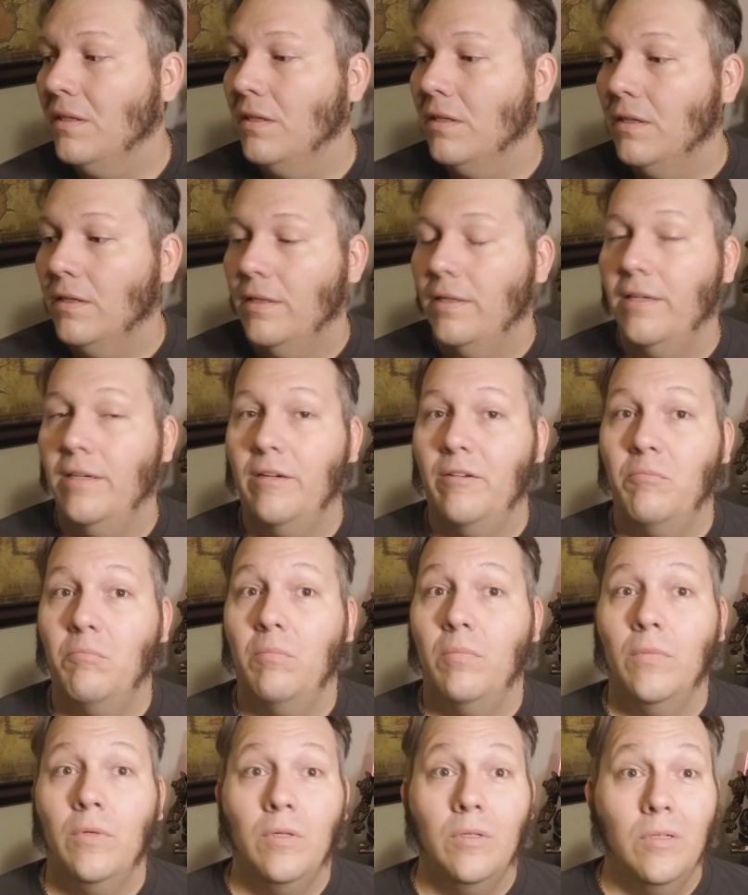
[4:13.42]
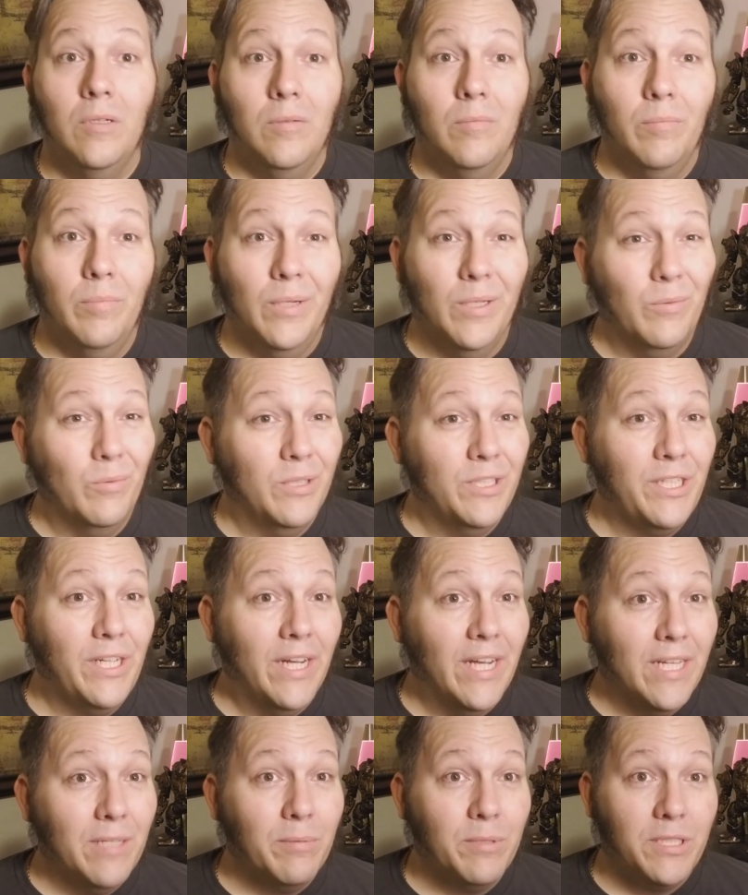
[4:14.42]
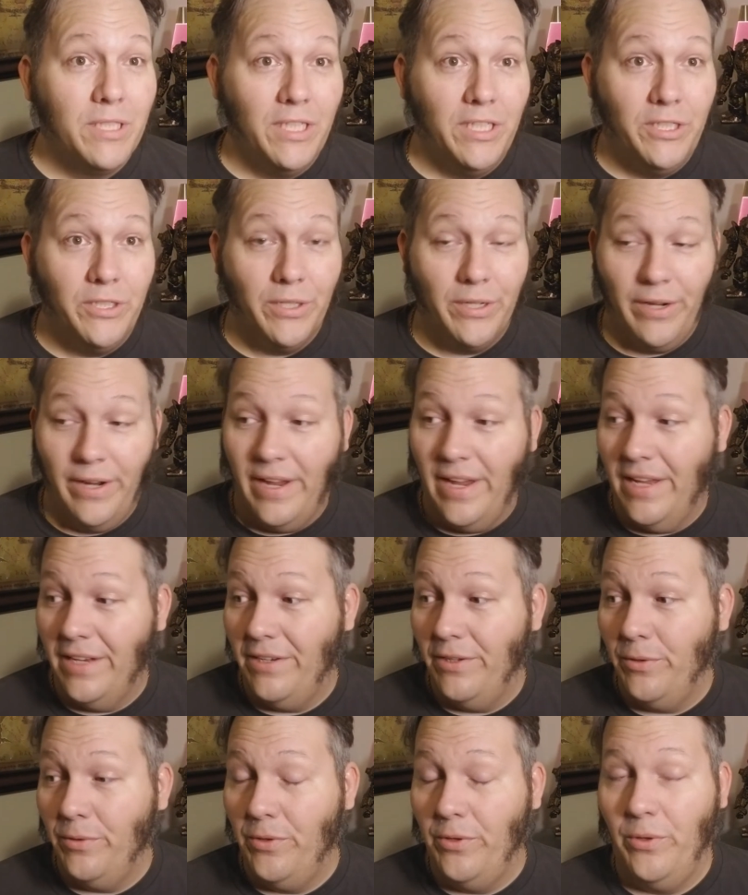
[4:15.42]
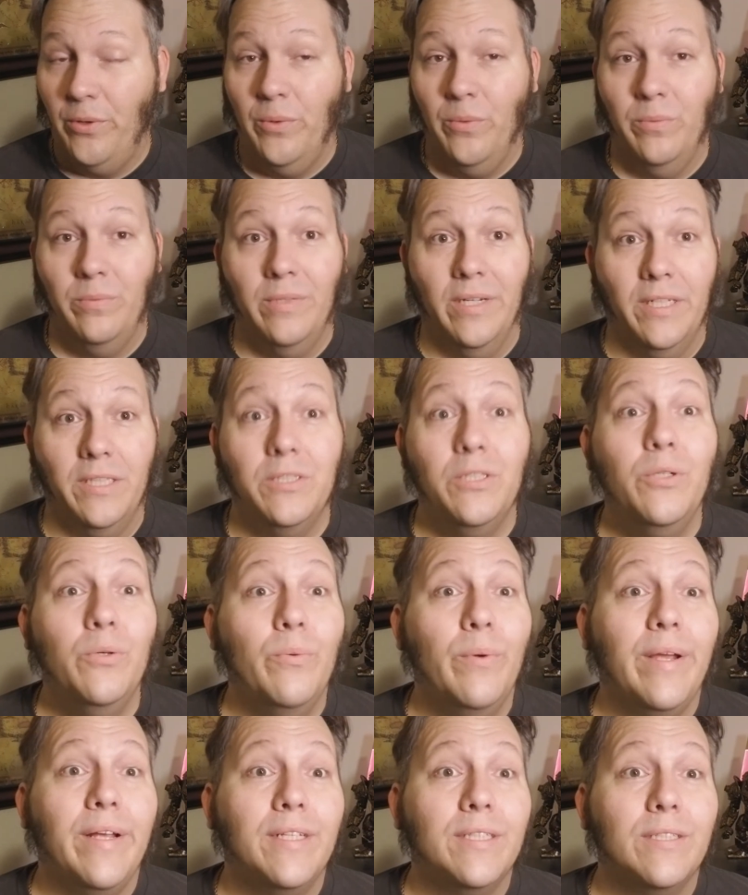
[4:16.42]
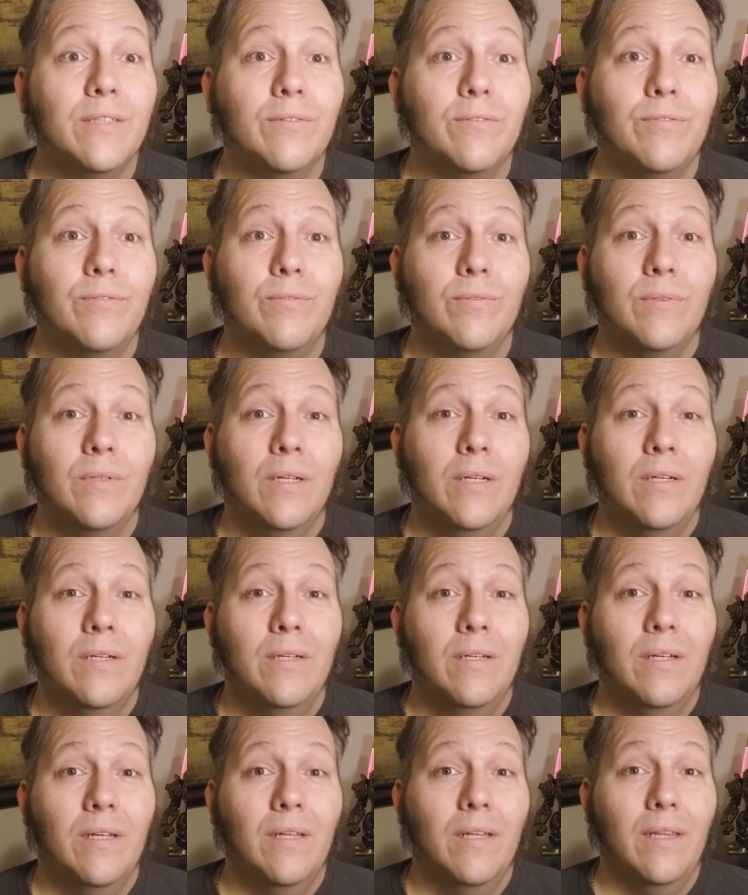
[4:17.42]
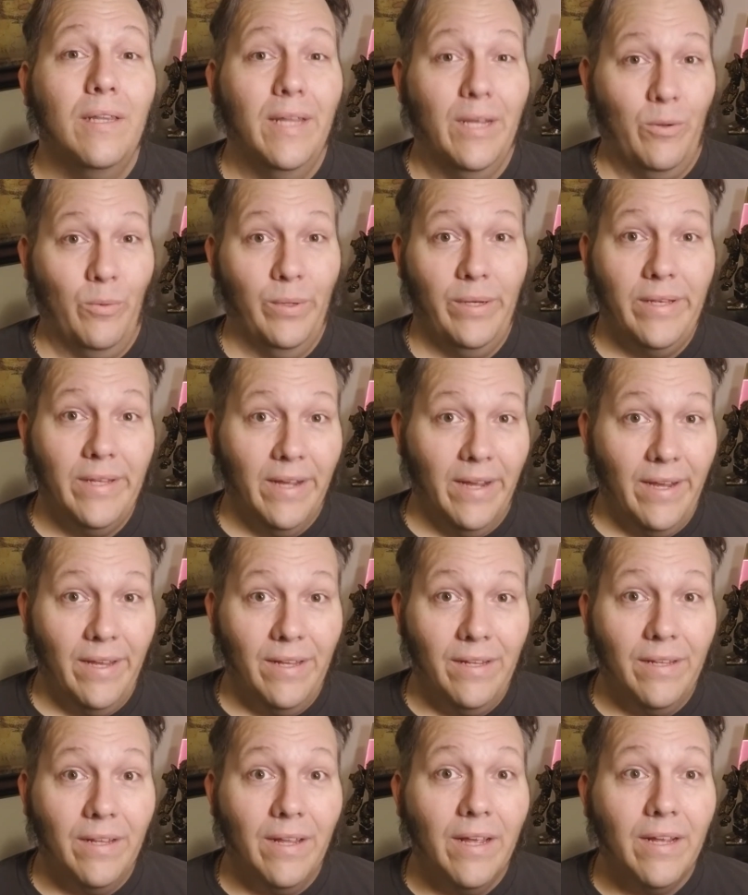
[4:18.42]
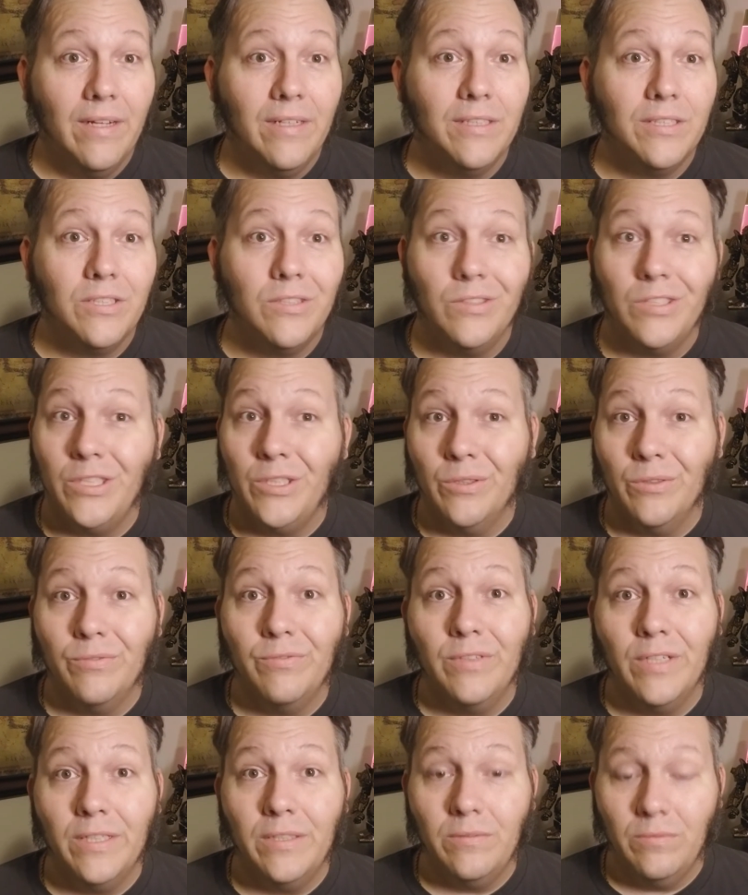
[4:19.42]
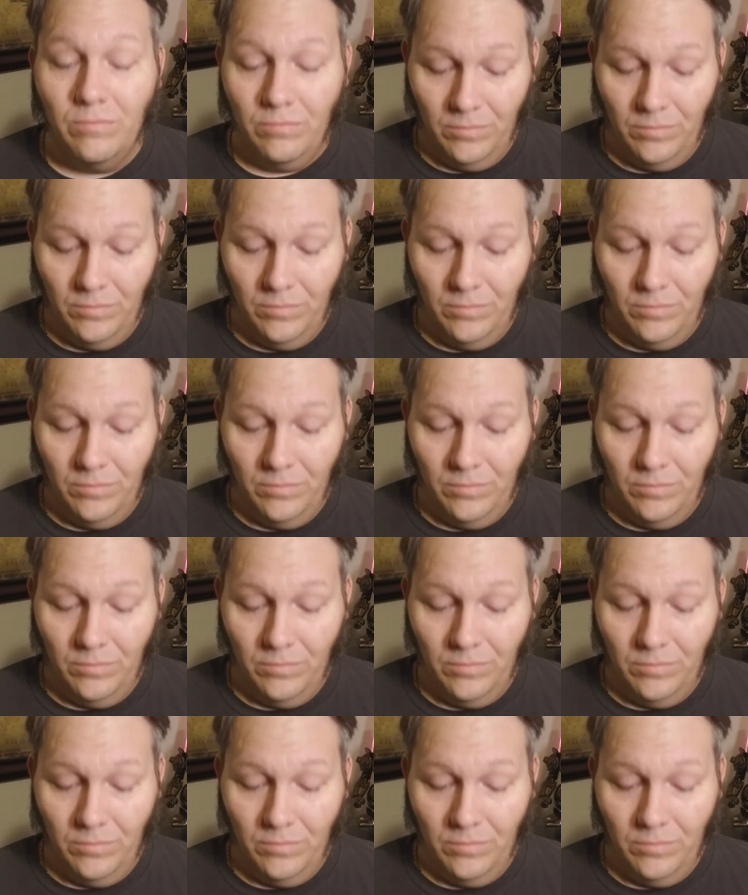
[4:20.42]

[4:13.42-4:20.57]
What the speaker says: but once you had the procedure, you had to do like 2 weeks of liquid diet, and that is zero fun.